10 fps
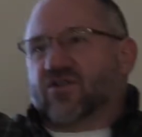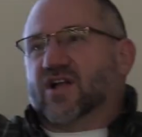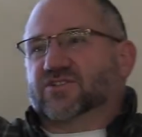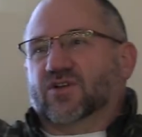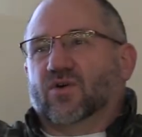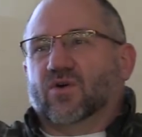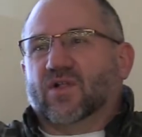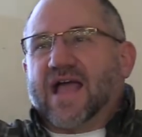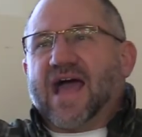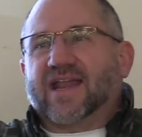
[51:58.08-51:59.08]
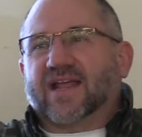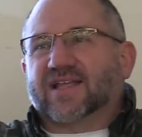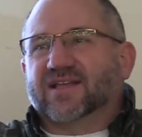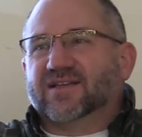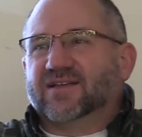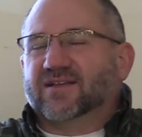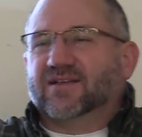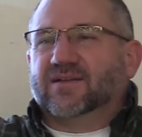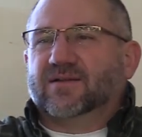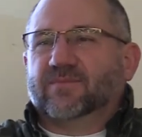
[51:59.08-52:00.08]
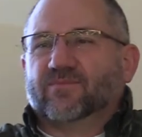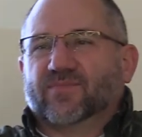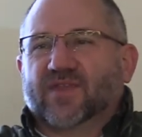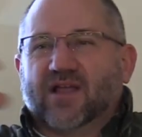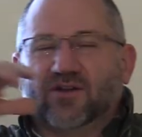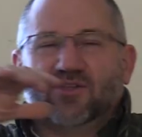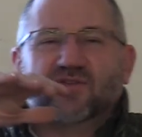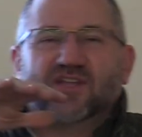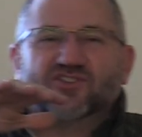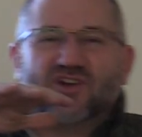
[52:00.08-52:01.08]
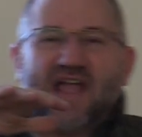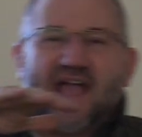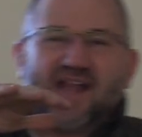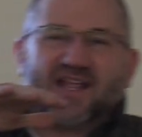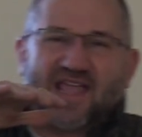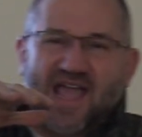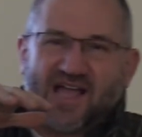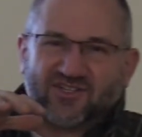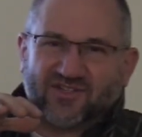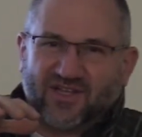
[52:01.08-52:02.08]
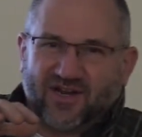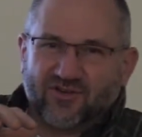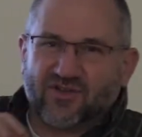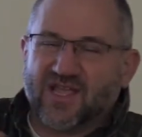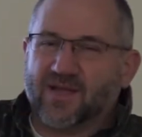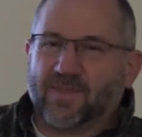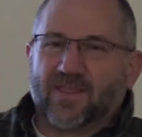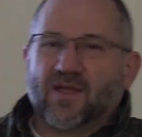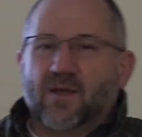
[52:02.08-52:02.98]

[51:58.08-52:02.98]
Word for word: across the whole attic. How do you get your attic hatch there? You can't